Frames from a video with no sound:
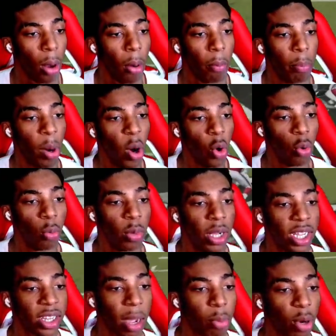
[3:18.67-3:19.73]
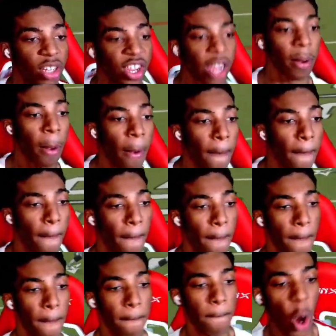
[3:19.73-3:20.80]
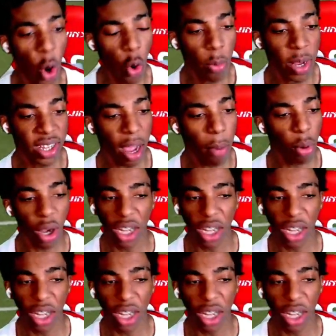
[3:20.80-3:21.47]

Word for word: Boom! Hit that boy Jay. Boom! Hit that boy